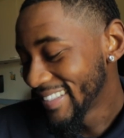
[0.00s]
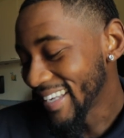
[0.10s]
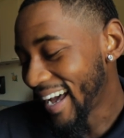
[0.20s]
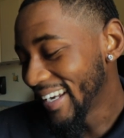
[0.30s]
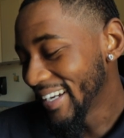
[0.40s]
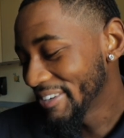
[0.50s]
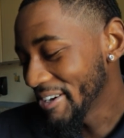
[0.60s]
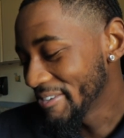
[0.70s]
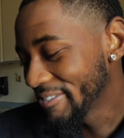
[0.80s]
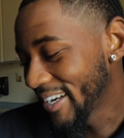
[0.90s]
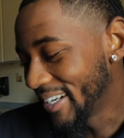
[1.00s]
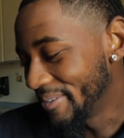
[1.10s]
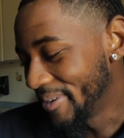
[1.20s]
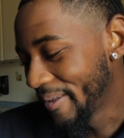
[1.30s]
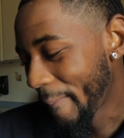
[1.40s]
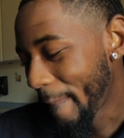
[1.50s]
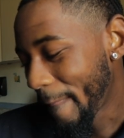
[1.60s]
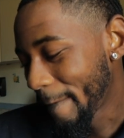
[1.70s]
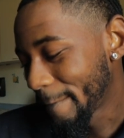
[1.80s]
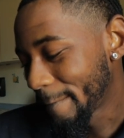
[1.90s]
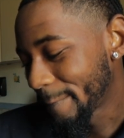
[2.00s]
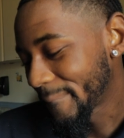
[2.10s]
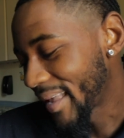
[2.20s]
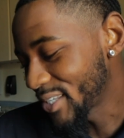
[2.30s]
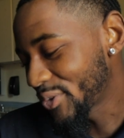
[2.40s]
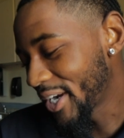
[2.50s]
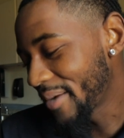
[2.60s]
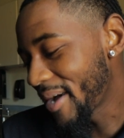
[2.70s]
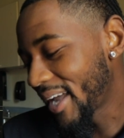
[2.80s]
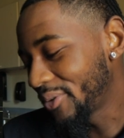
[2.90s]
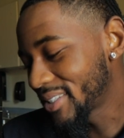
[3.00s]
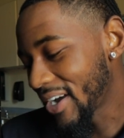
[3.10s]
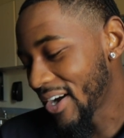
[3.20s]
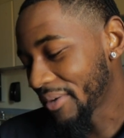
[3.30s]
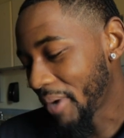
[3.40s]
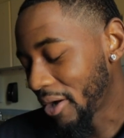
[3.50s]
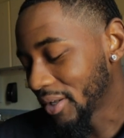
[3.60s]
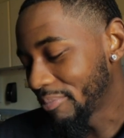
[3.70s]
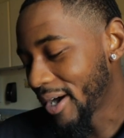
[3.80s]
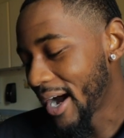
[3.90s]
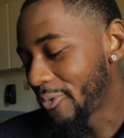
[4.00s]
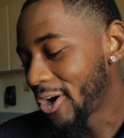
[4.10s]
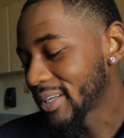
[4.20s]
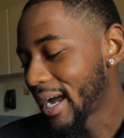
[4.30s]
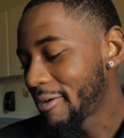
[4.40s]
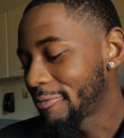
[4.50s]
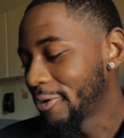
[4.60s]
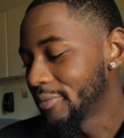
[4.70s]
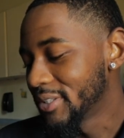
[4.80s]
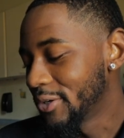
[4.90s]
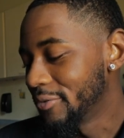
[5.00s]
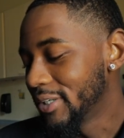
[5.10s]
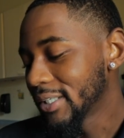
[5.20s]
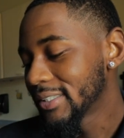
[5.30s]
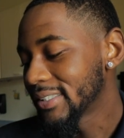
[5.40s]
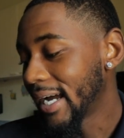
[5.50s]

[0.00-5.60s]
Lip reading: Tyler Hero funny to me. That's what everybody was talking about. LeBron walked out before it was over.